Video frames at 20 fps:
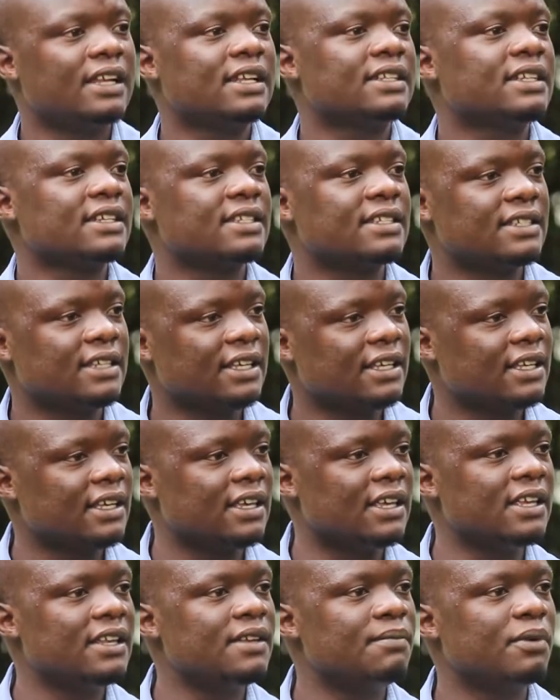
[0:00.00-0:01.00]
let us take
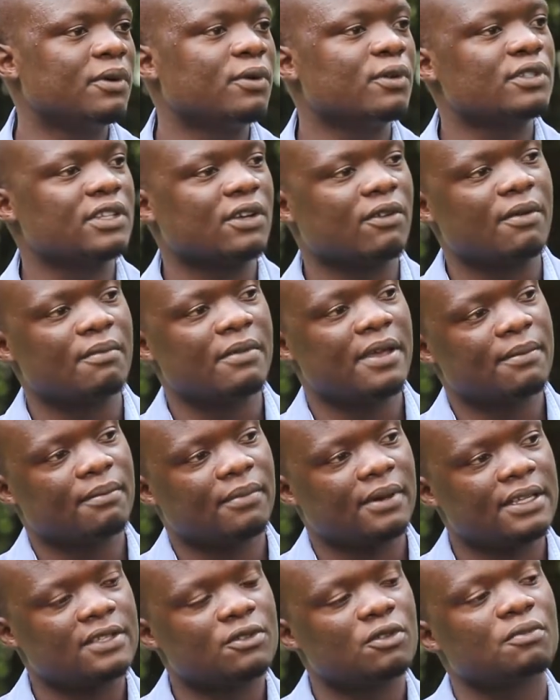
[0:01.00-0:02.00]
in because our
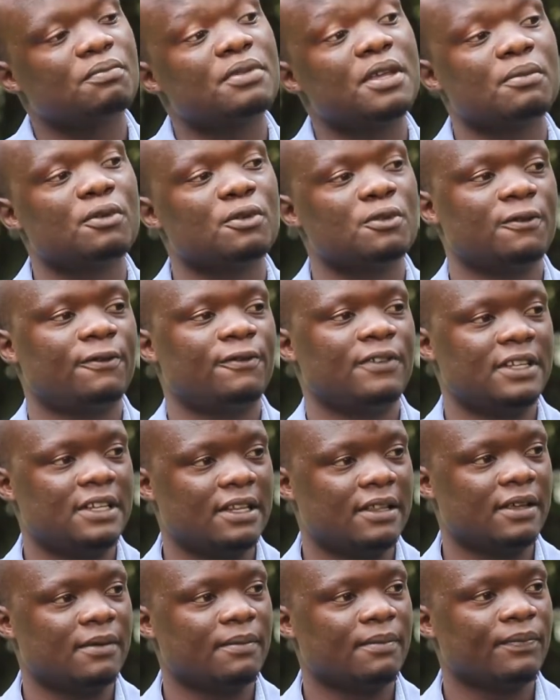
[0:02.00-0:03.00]
members will be able to feed
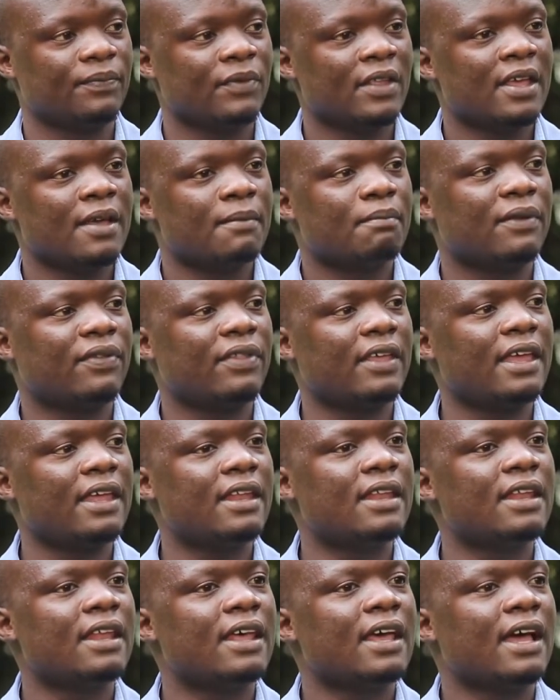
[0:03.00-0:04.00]
them. But
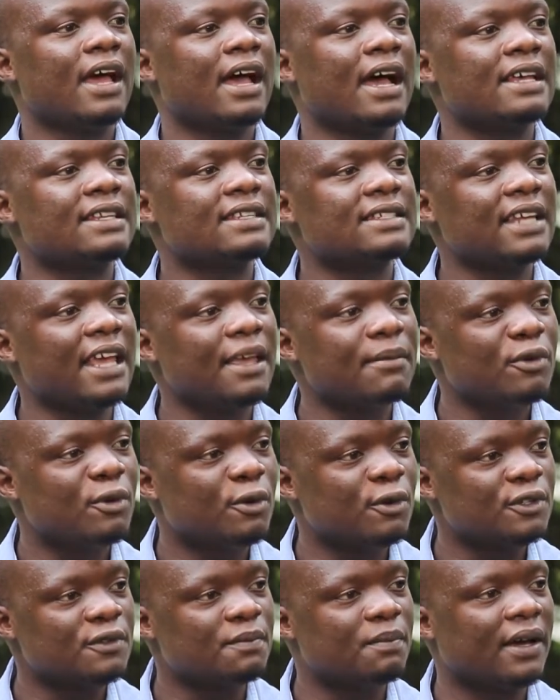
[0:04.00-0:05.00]
then as time
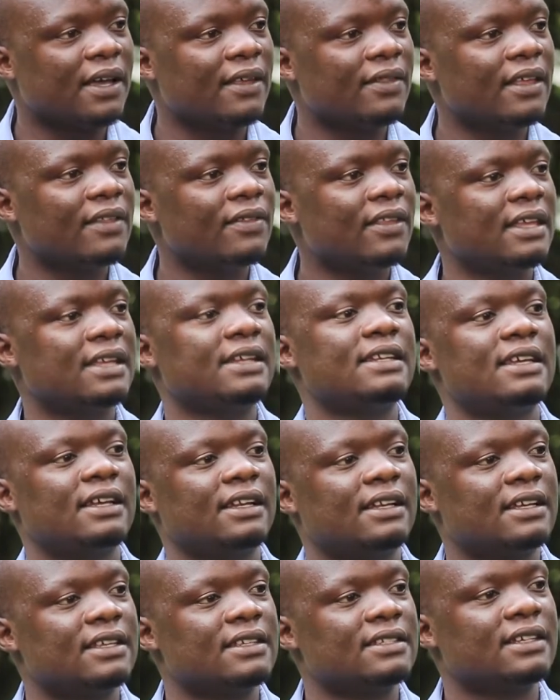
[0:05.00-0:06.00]
goes by, then they
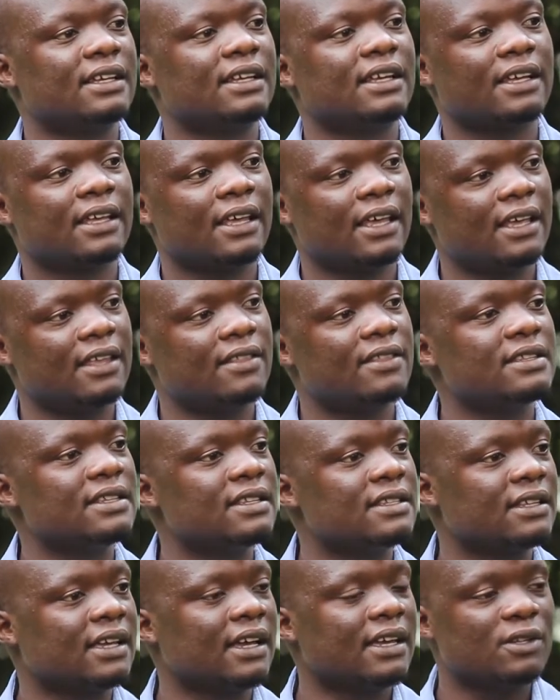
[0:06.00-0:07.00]
realize, like, hey, this
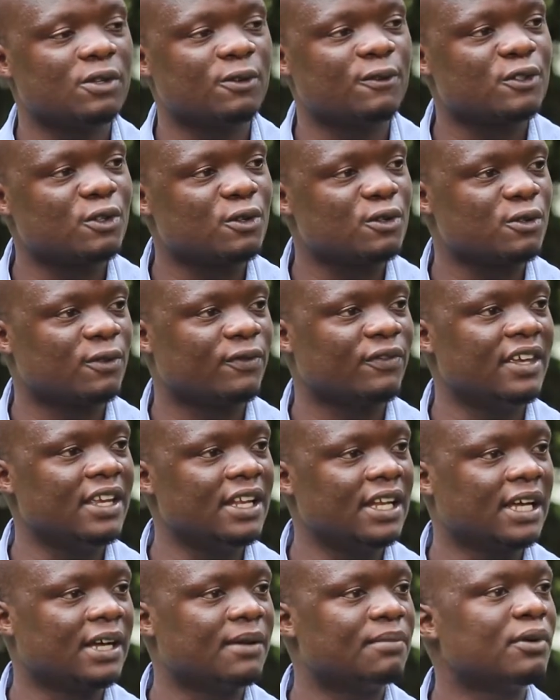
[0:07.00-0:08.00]
is kind of source of
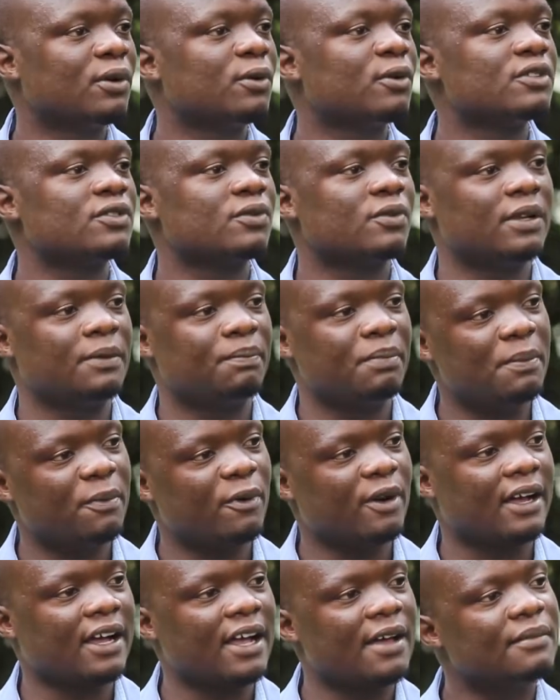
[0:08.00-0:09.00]
income, because when
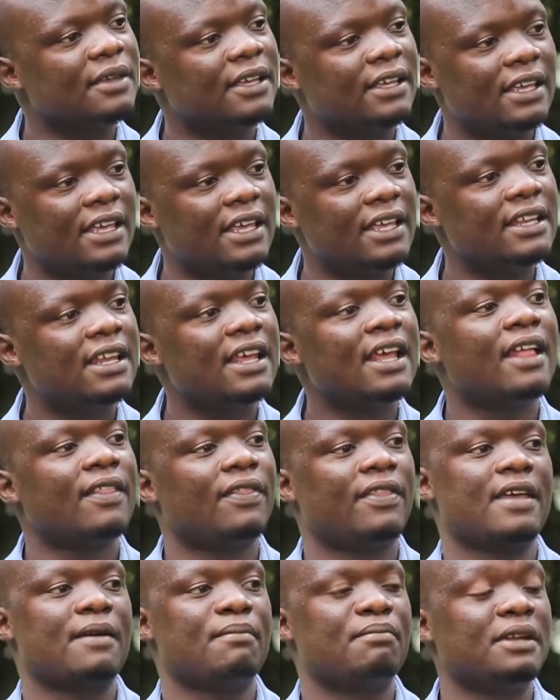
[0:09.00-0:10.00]
people are coming in,
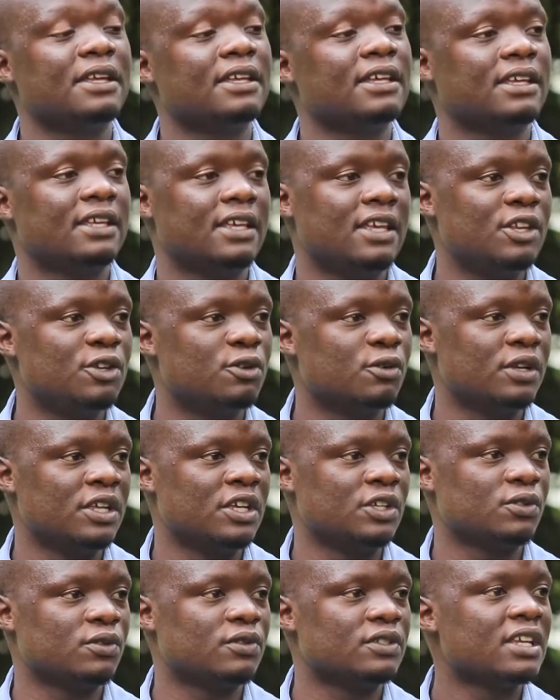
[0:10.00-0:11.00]
they are bringing in
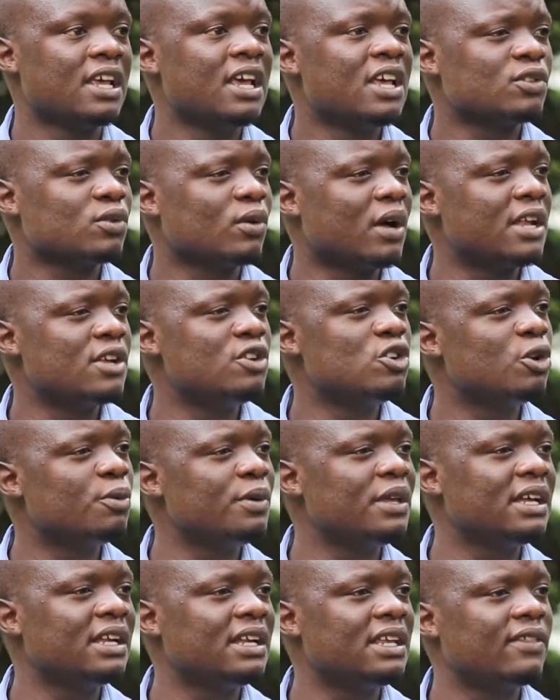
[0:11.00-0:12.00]
donations. So
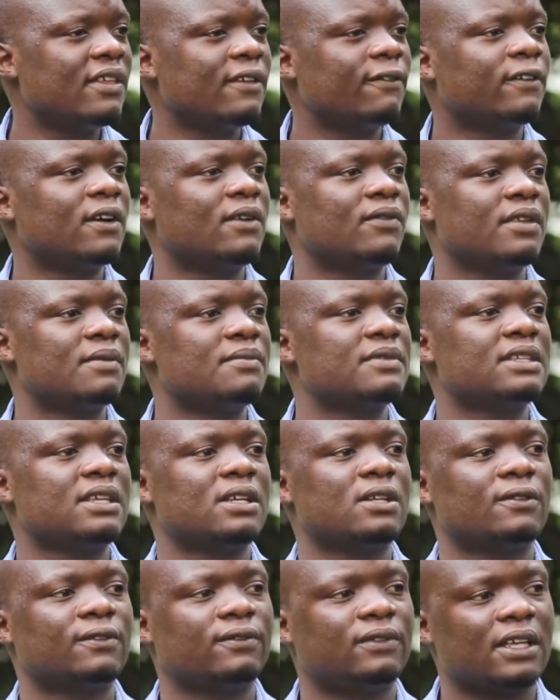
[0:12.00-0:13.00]
unknowingly, they found
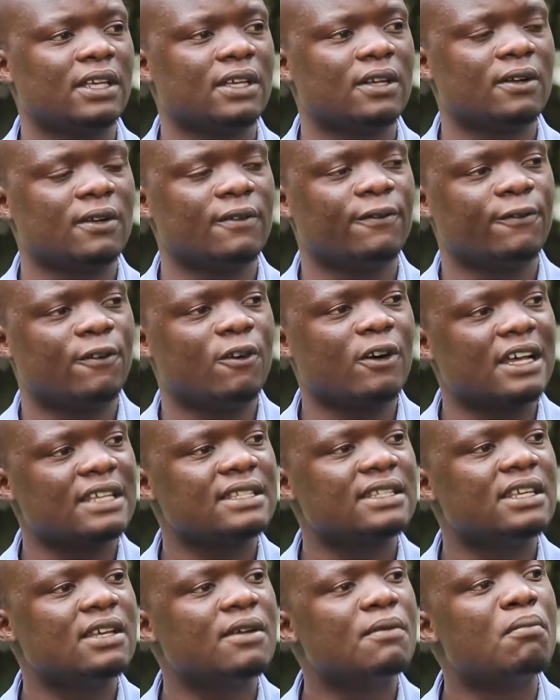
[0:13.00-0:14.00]
themselves, like,
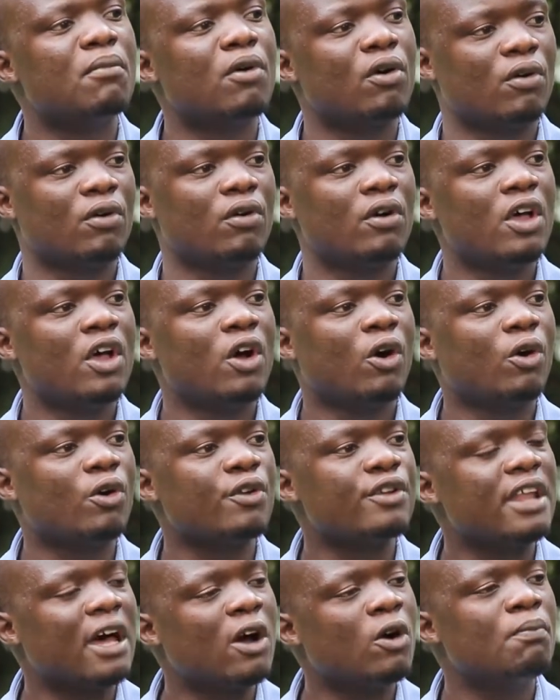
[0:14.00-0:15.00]
focusing more
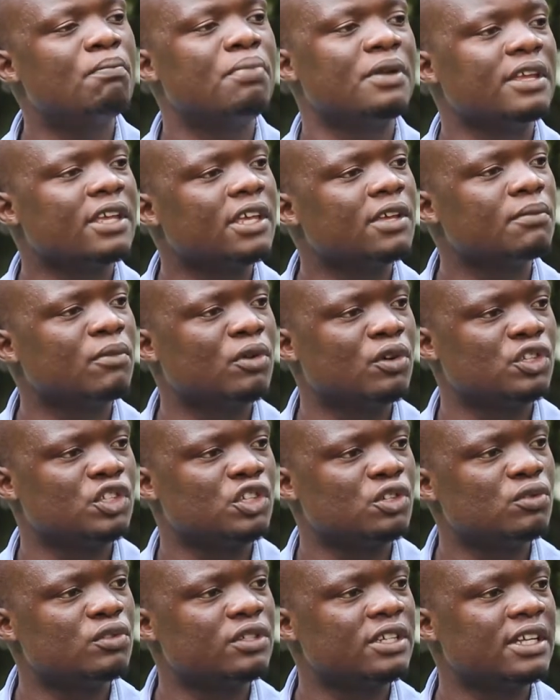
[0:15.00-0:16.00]
on now bringing more
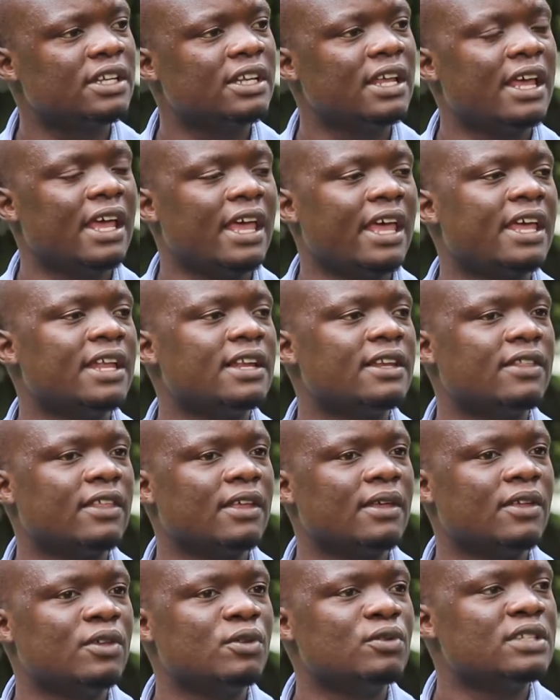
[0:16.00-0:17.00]
children and
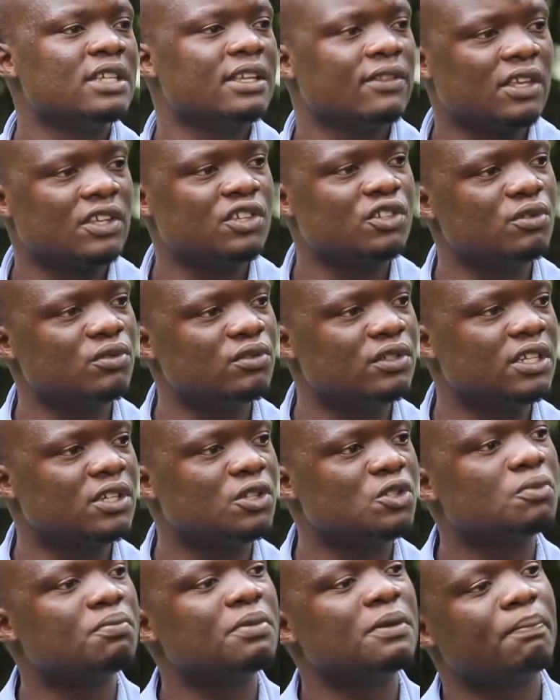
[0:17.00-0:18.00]
using the
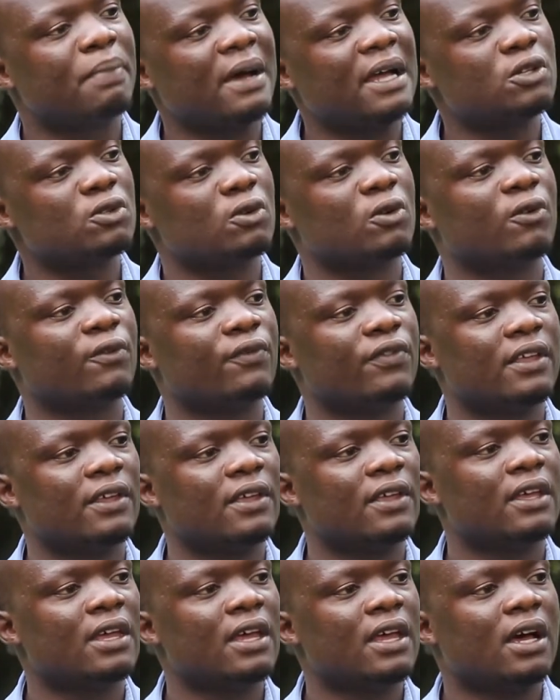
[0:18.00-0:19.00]
children to be part of
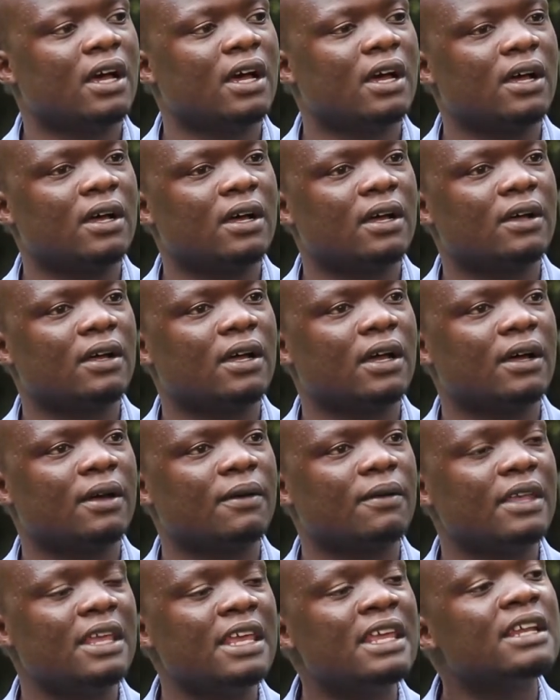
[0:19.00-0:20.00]
the
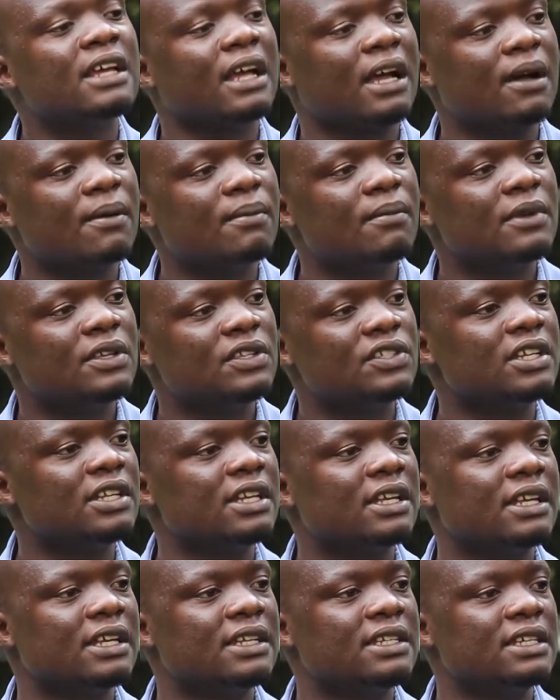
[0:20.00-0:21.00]
income
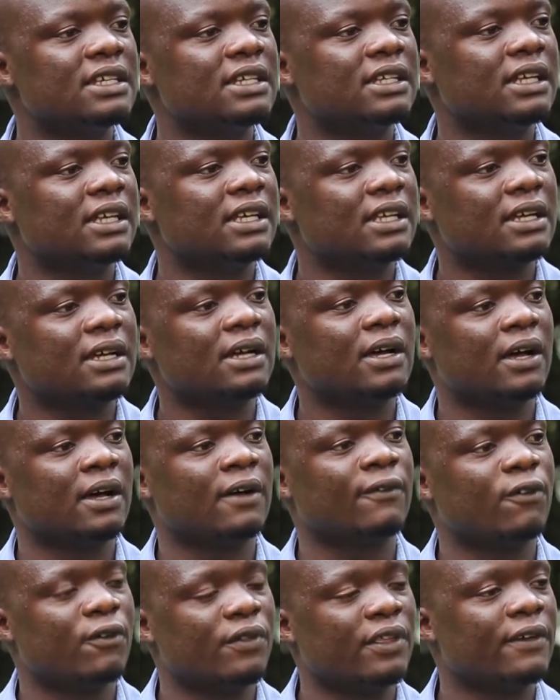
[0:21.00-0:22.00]
generating,
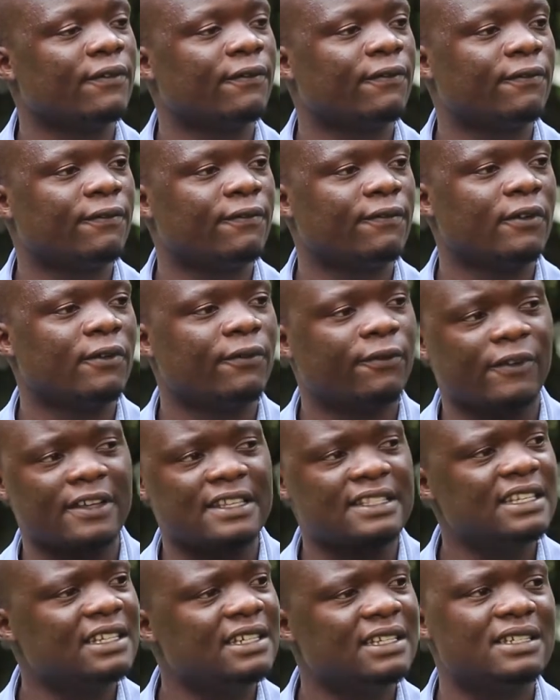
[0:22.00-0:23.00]
like, for the
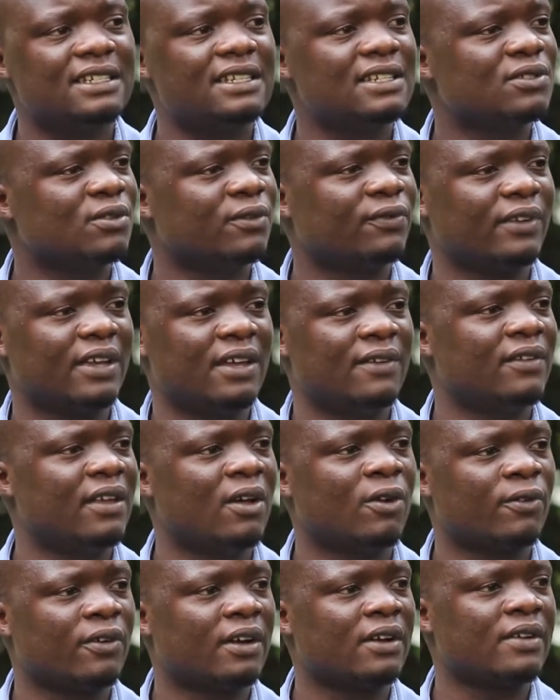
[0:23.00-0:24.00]
facilities of
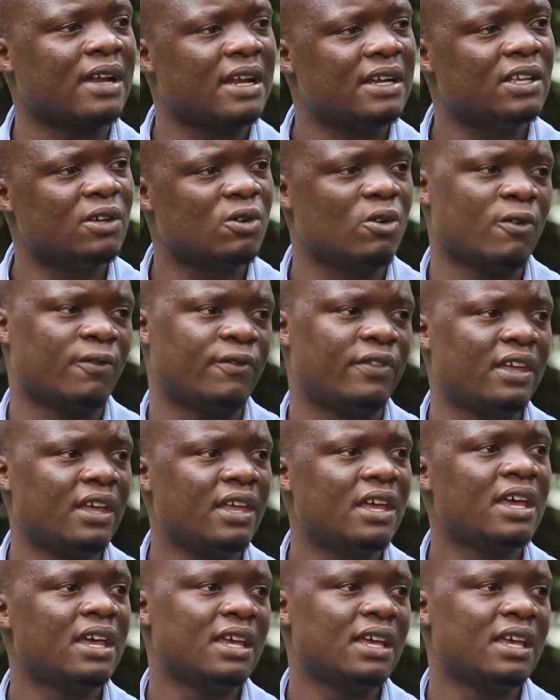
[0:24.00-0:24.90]
running of the